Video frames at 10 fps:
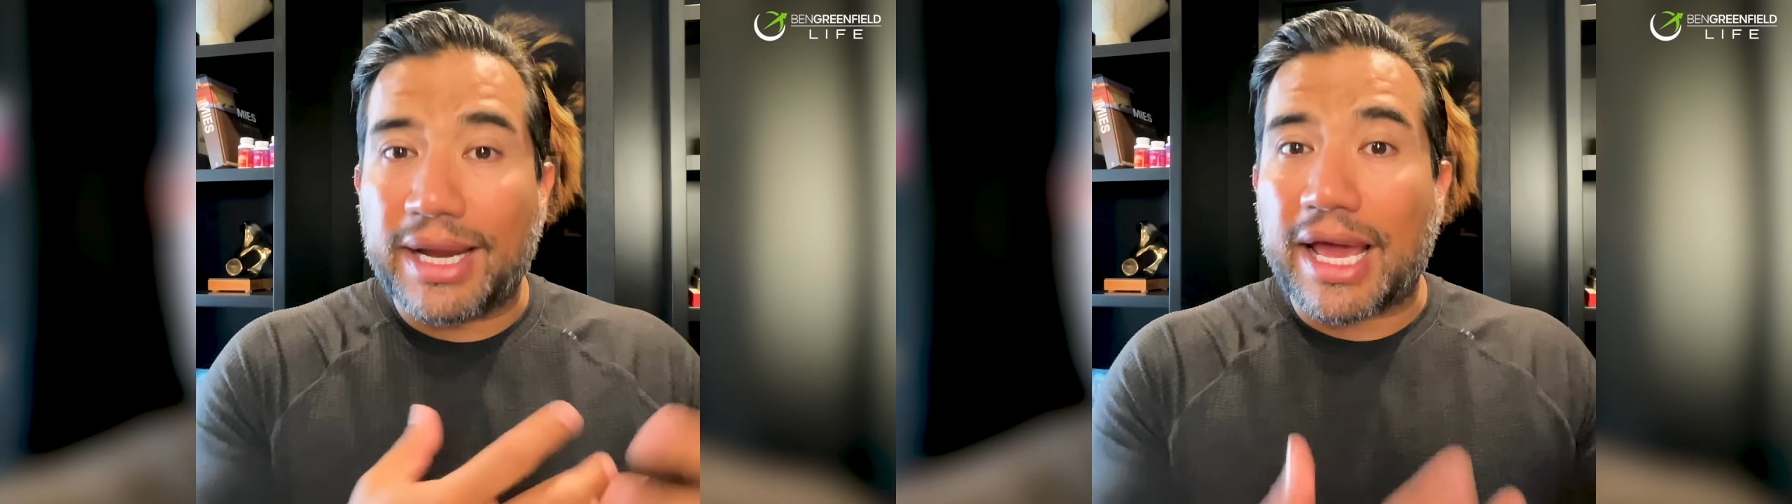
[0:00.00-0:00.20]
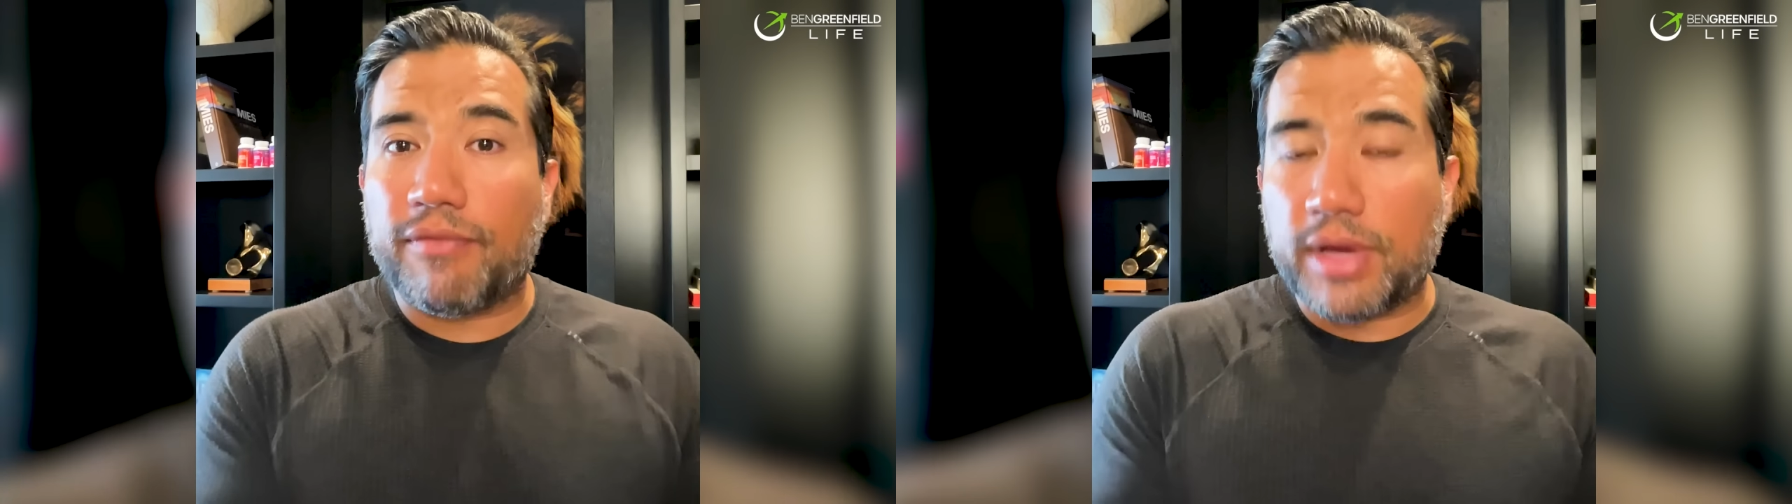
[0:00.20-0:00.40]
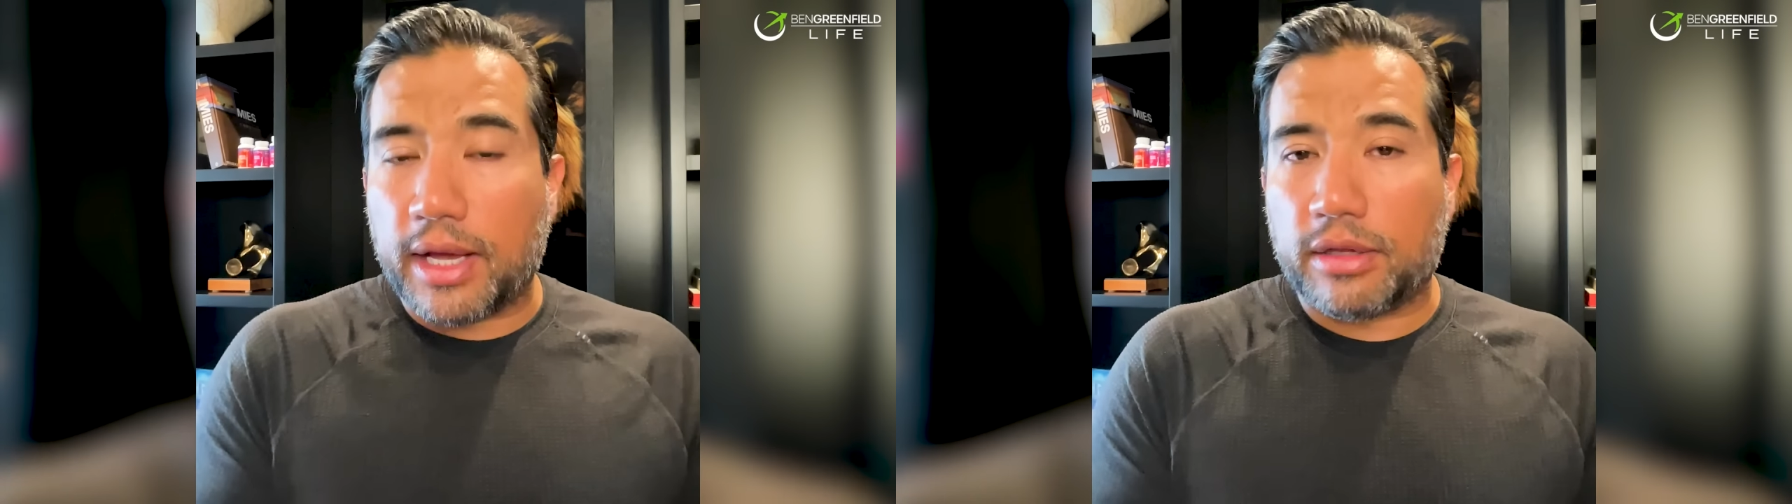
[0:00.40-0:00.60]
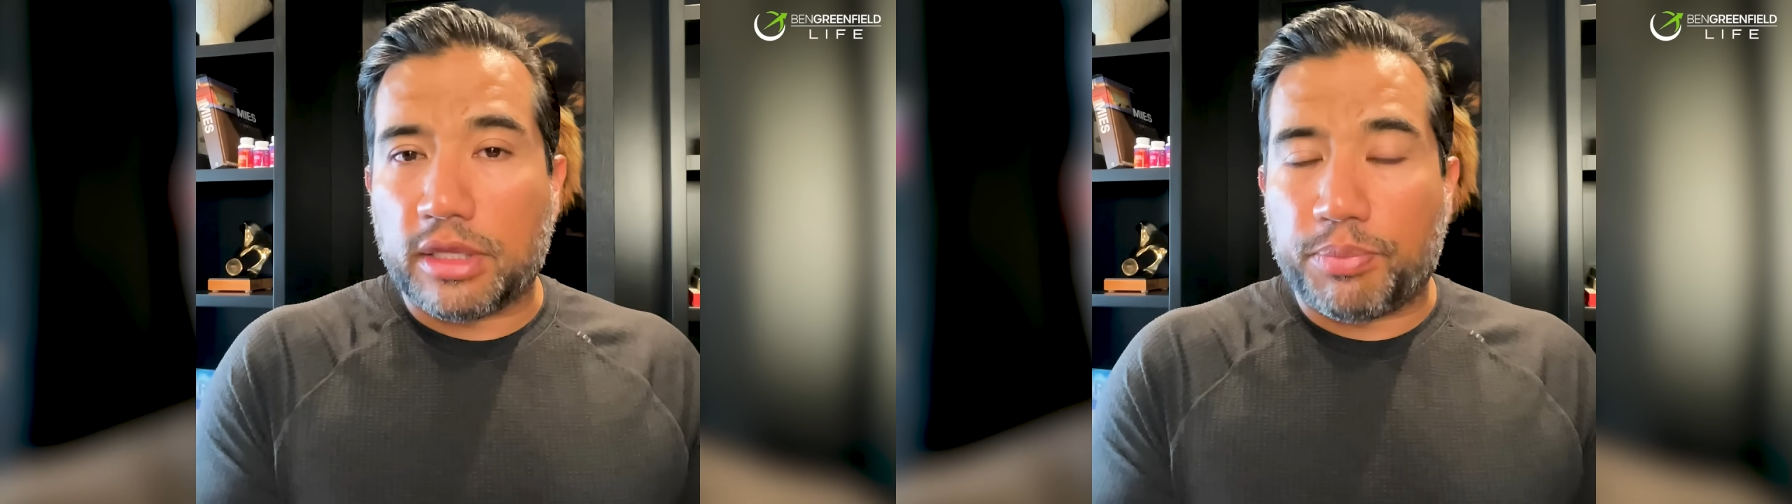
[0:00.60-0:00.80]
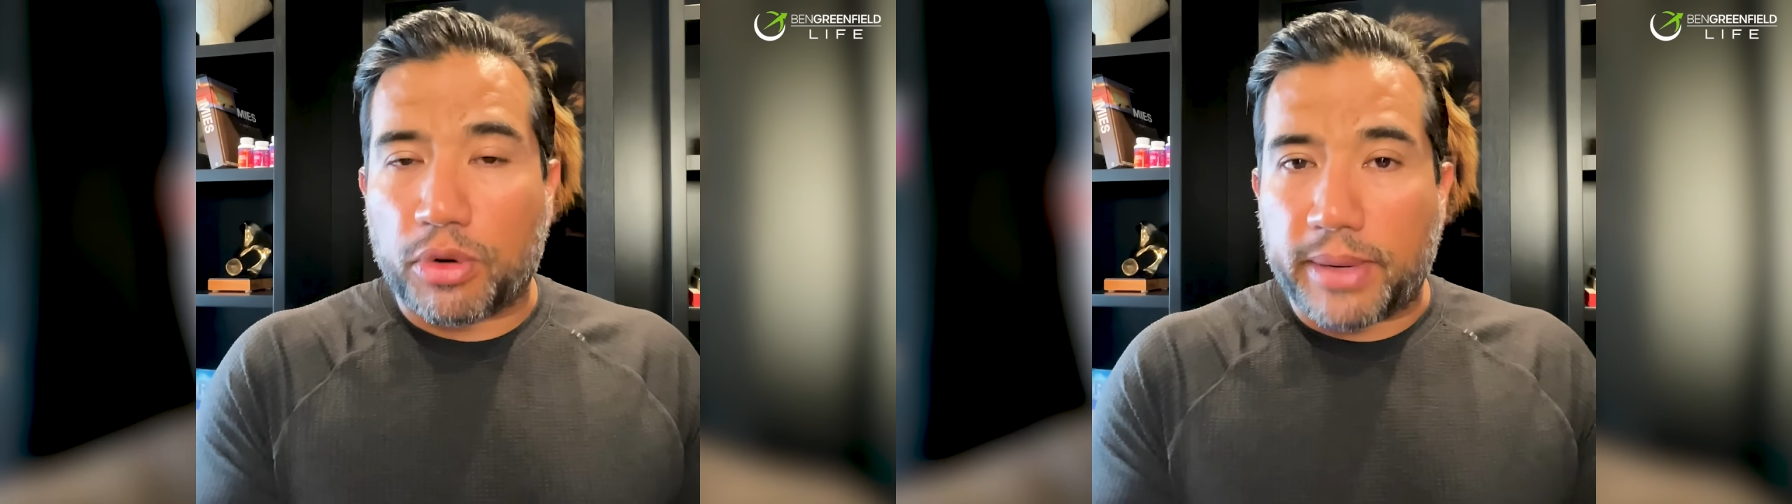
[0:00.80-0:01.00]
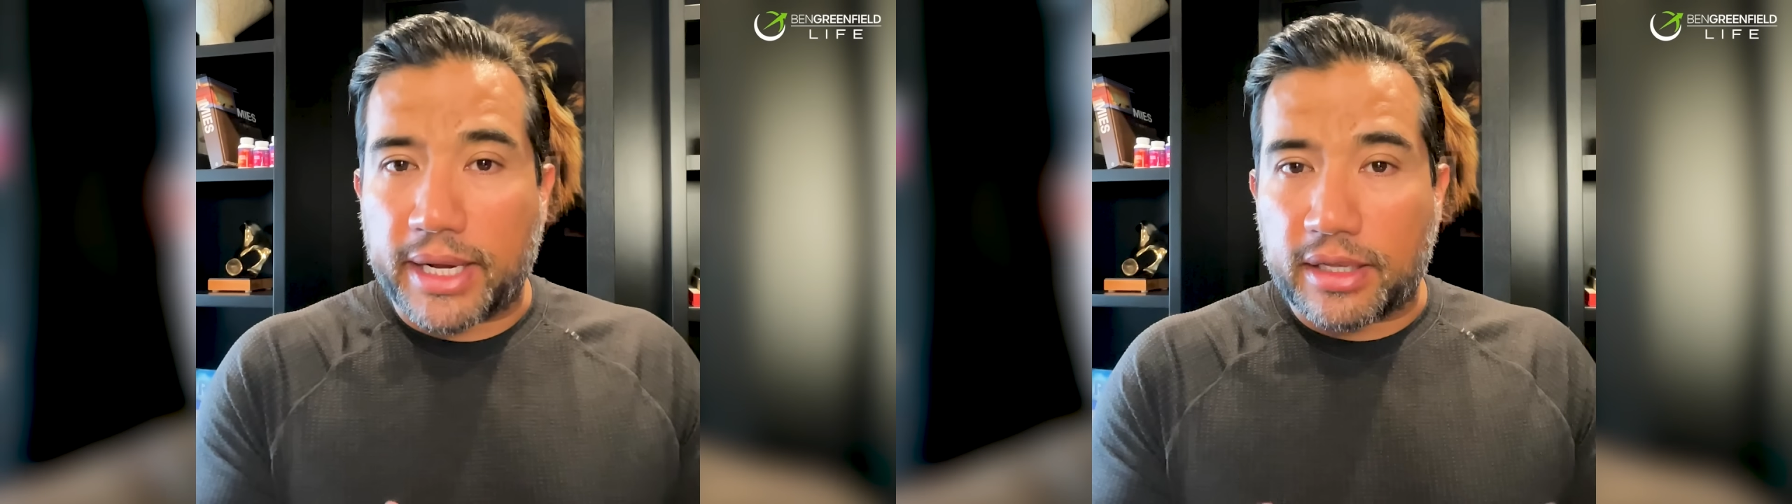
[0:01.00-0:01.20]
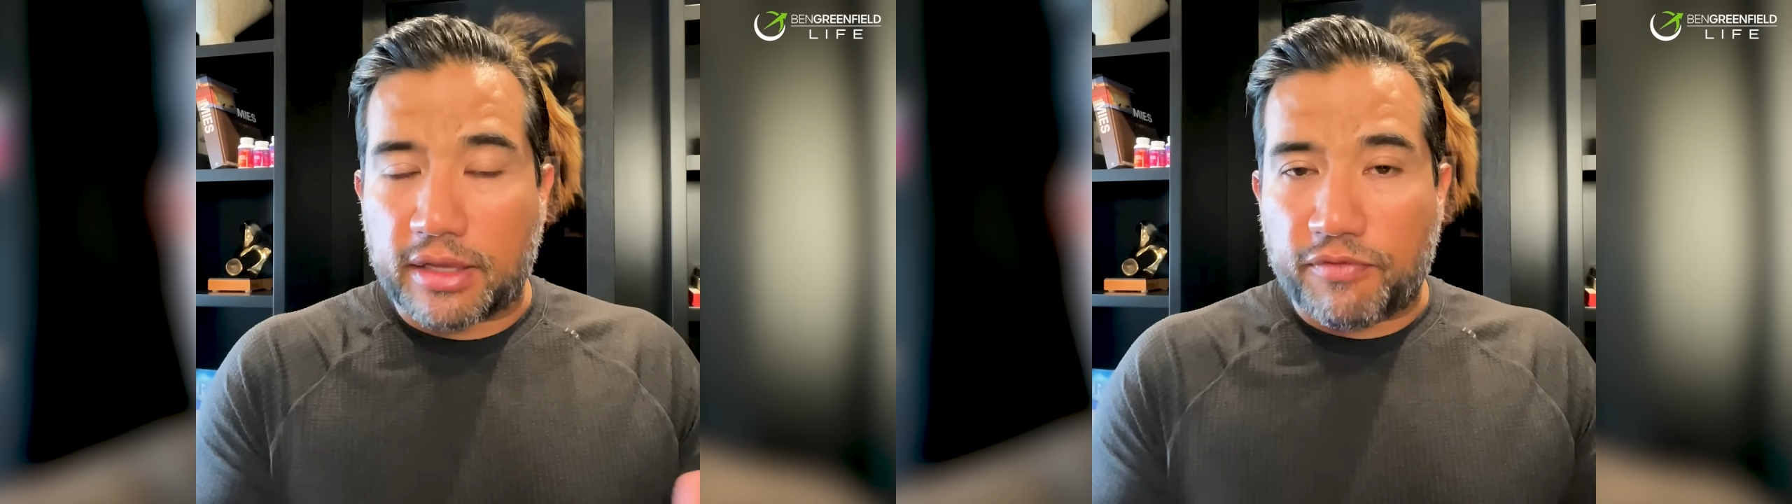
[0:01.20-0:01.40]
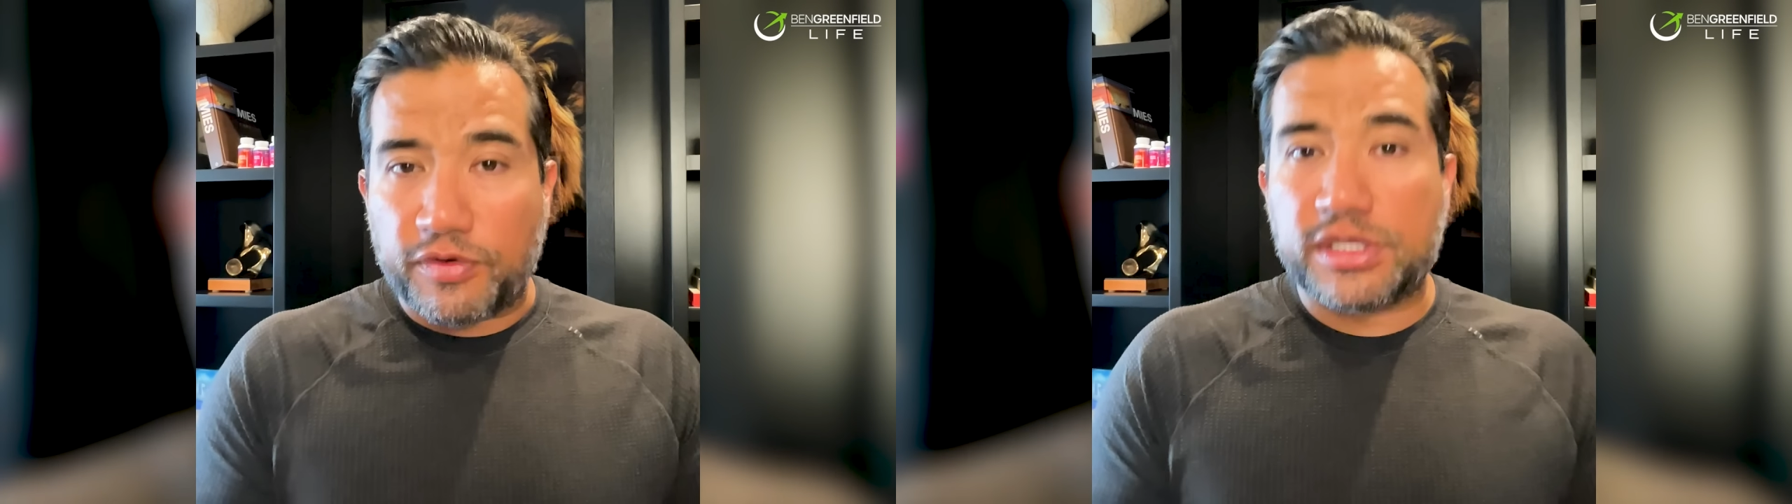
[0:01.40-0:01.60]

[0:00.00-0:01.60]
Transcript: and having a healthy probiotic that